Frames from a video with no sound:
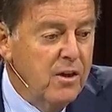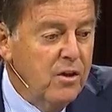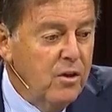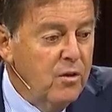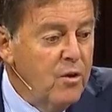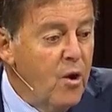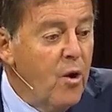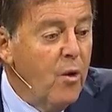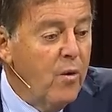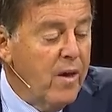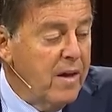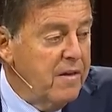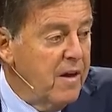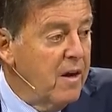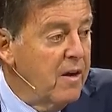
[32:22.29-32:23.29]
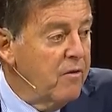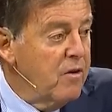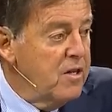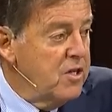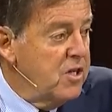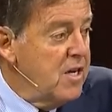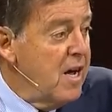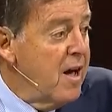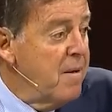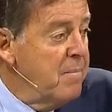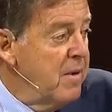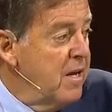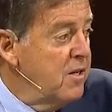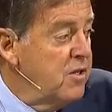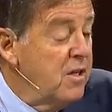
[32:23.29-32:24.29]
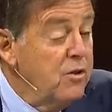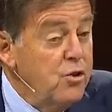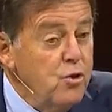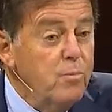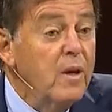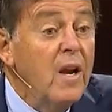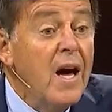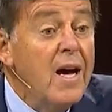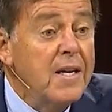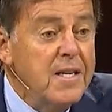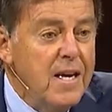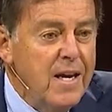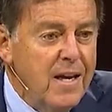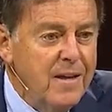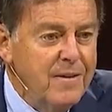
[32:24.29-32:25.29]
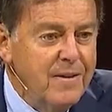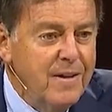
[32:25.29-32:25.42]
you know that the 100th Psalm is the Jubilate.